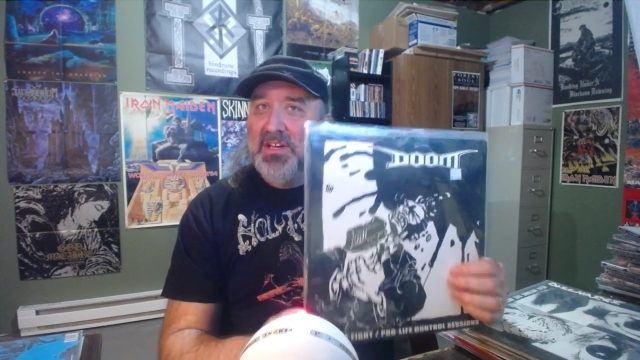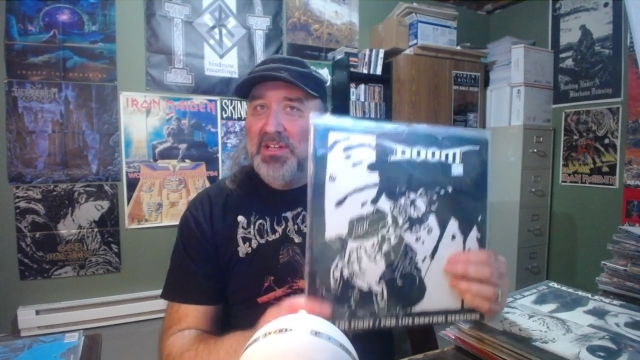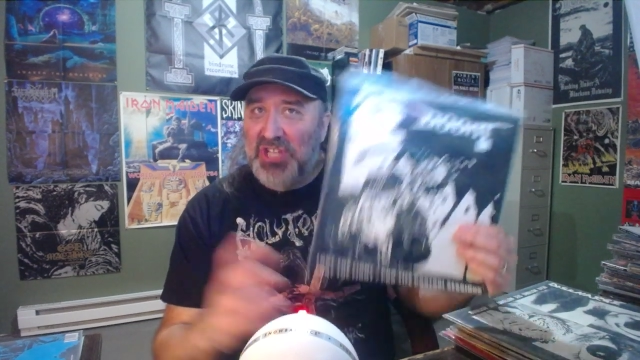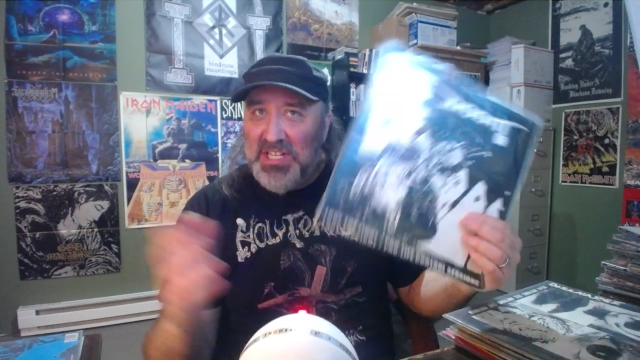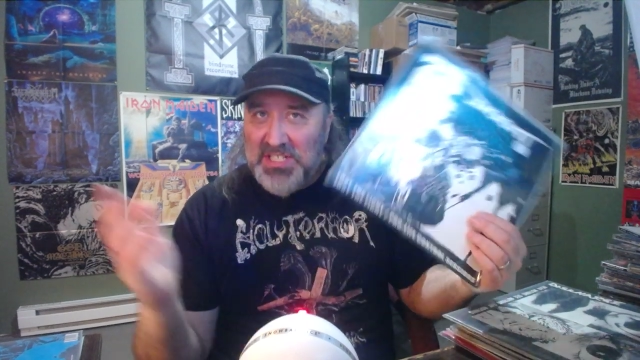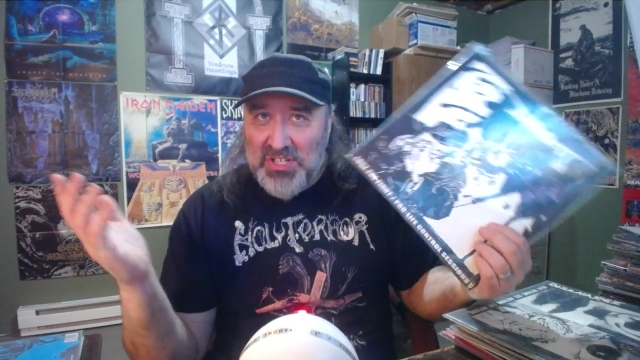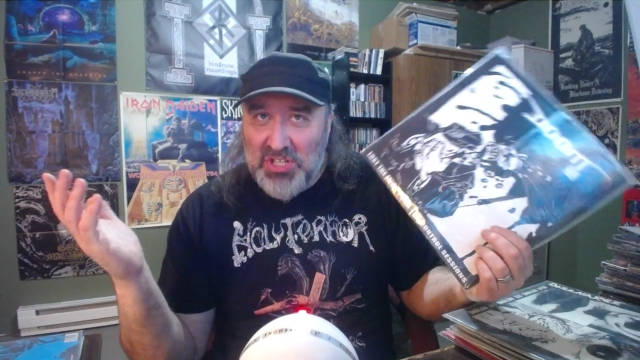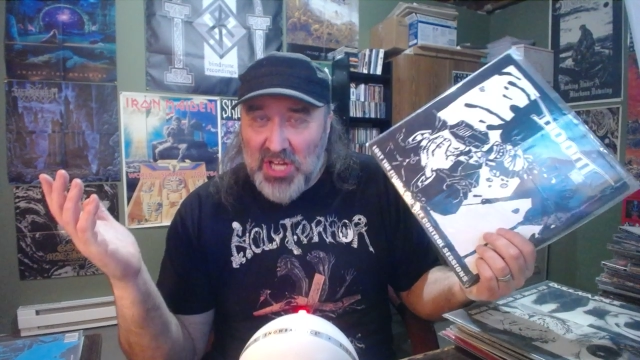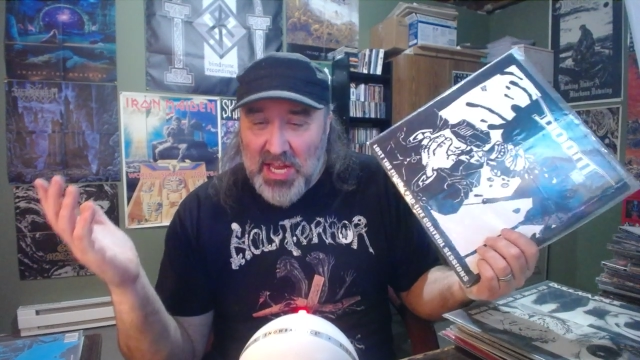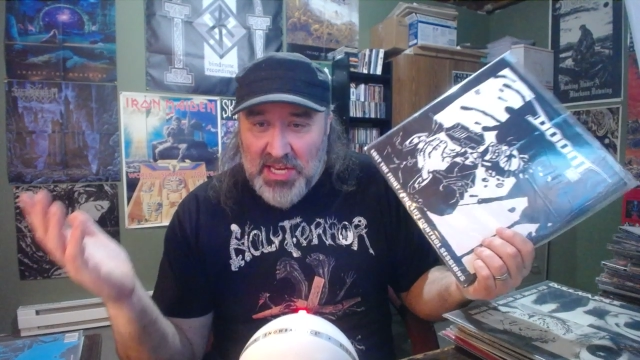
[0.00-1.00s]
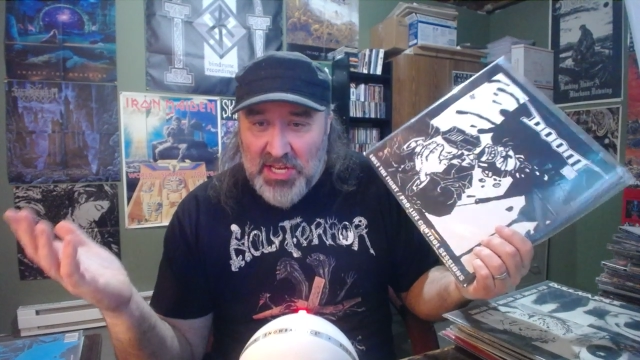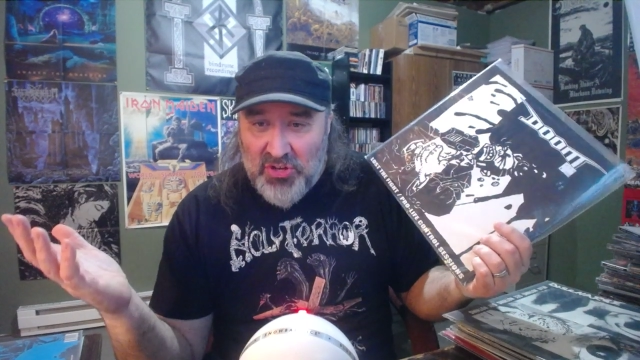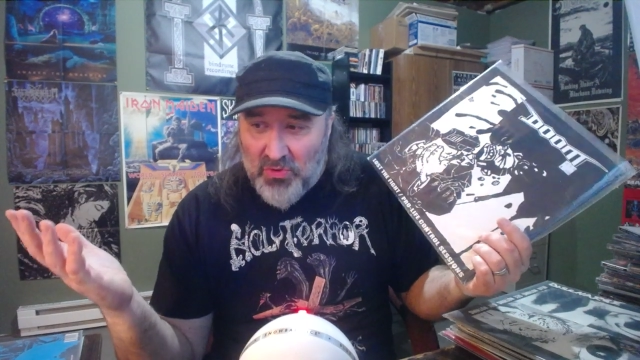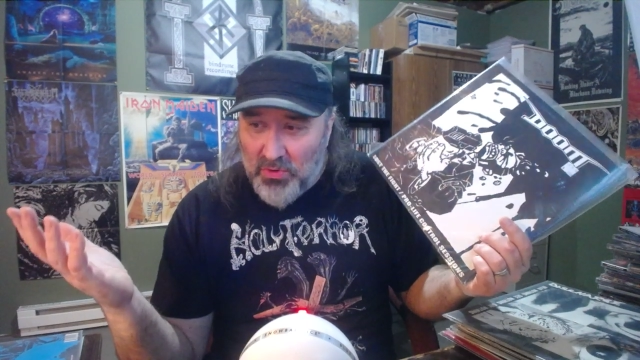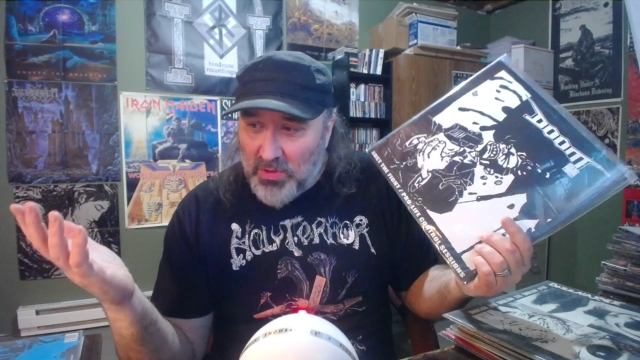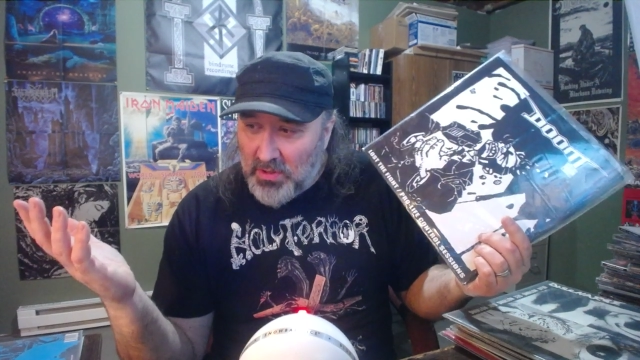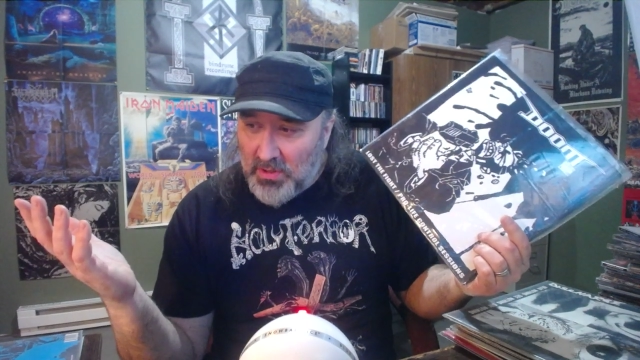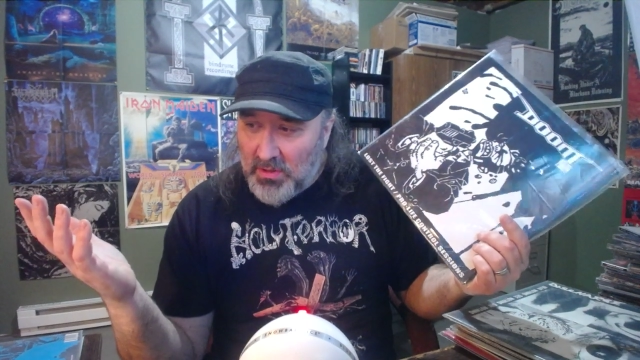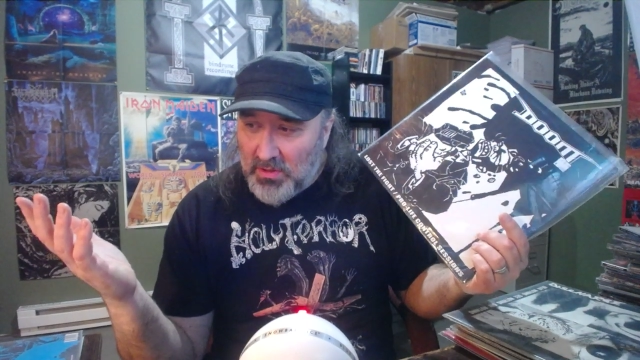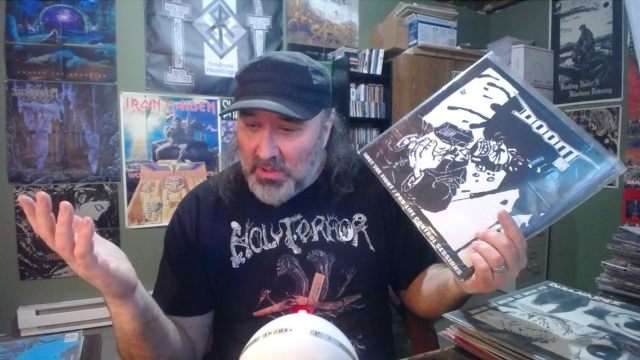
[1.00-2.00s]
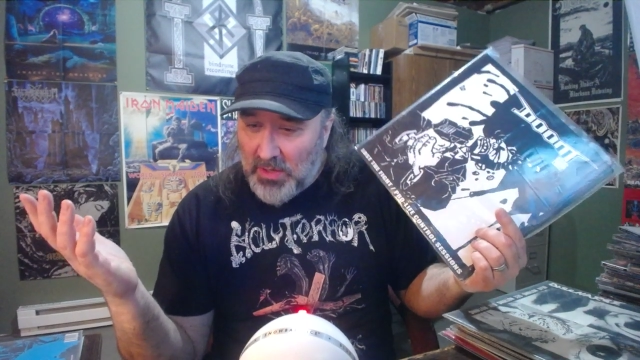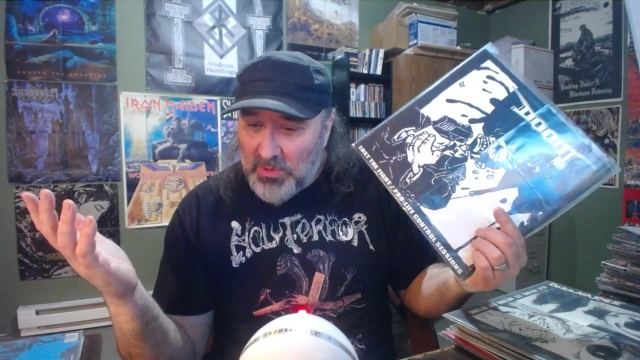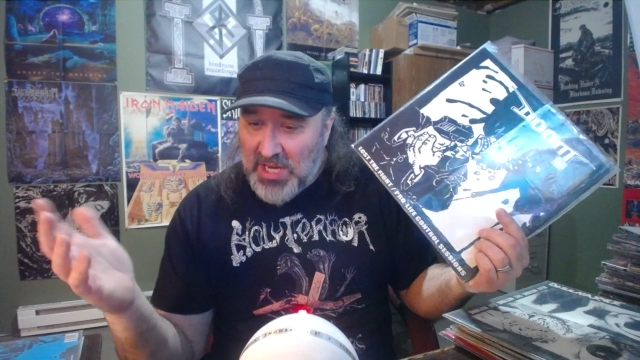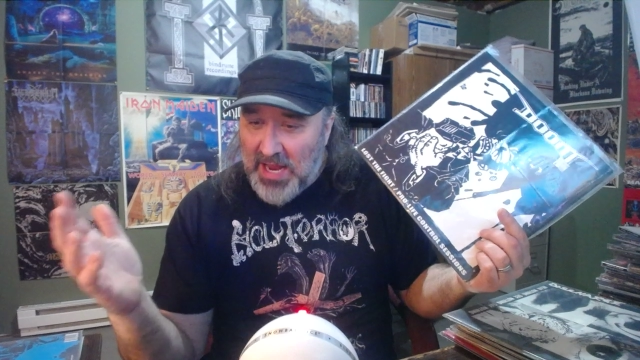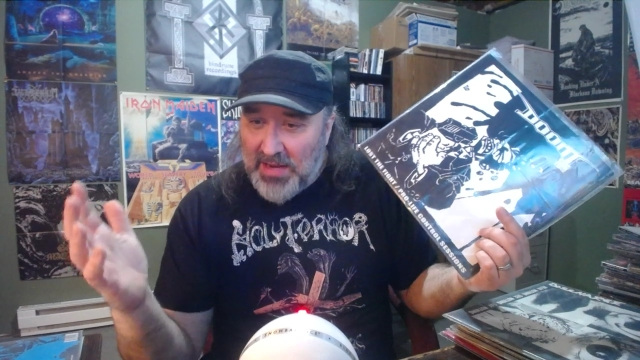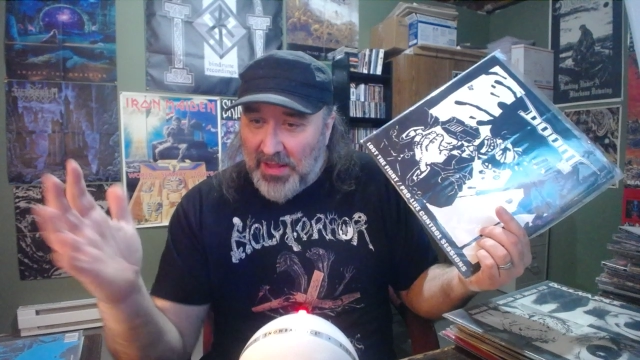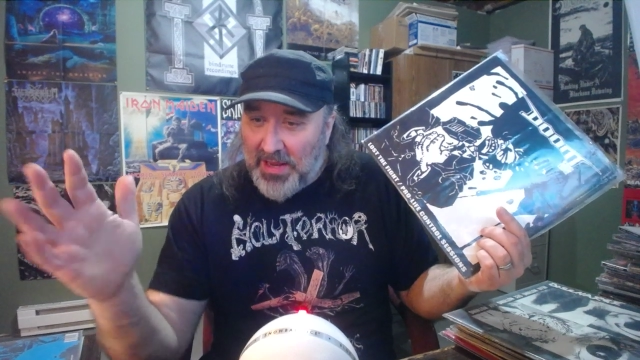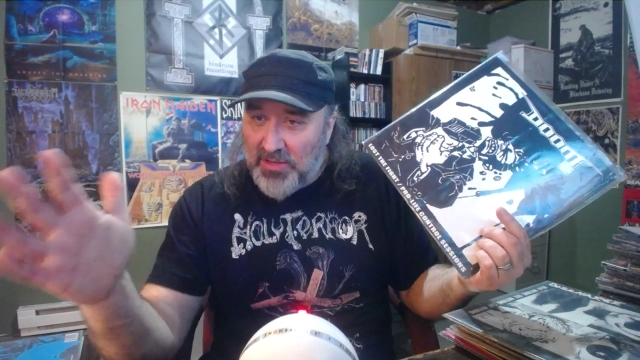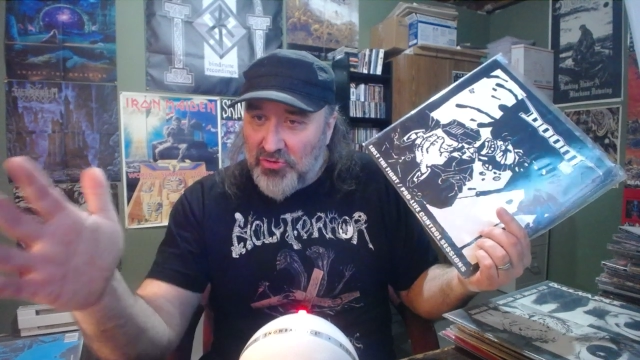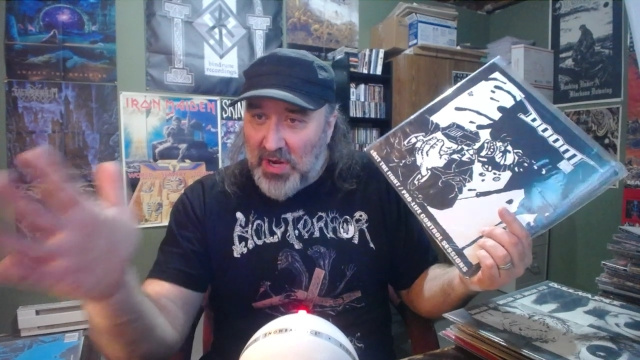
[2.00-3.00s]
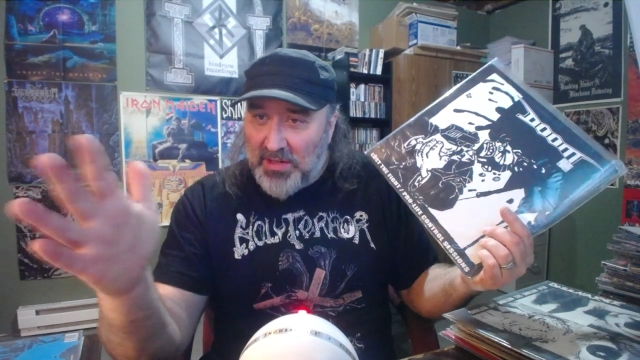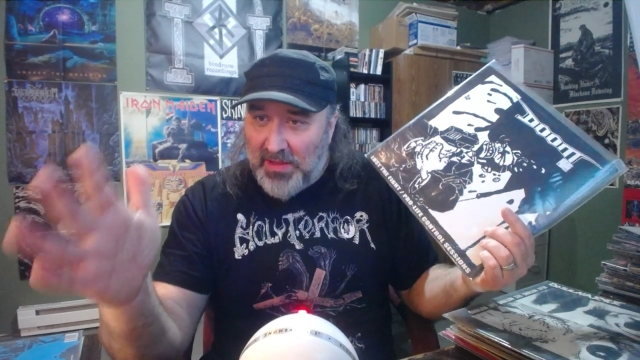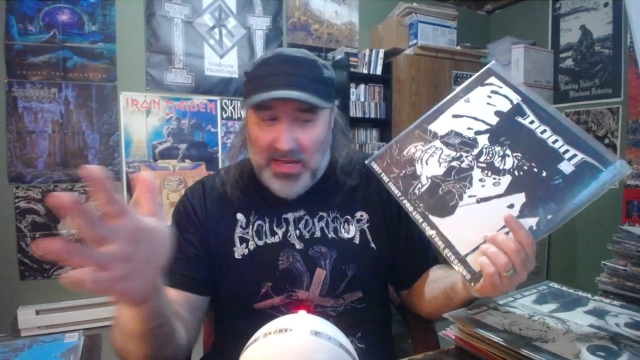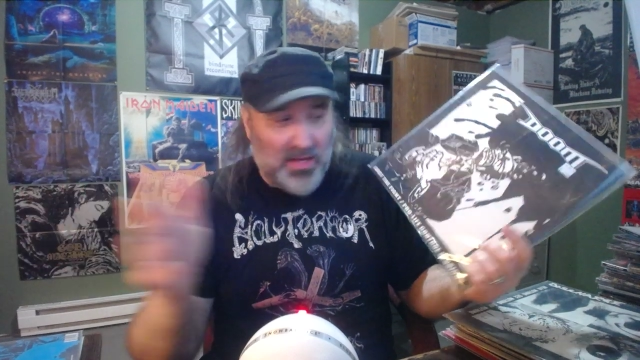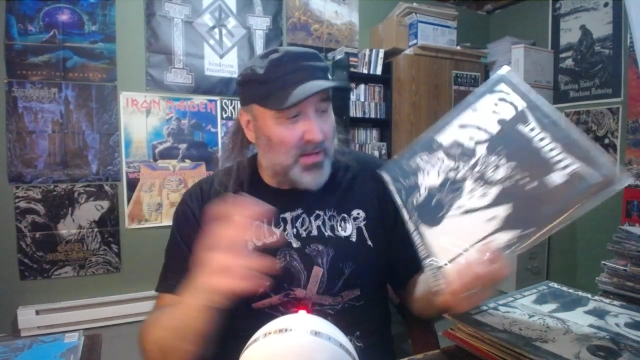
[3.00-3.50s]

Jason Hook, I need you. I wish I had like a direct link.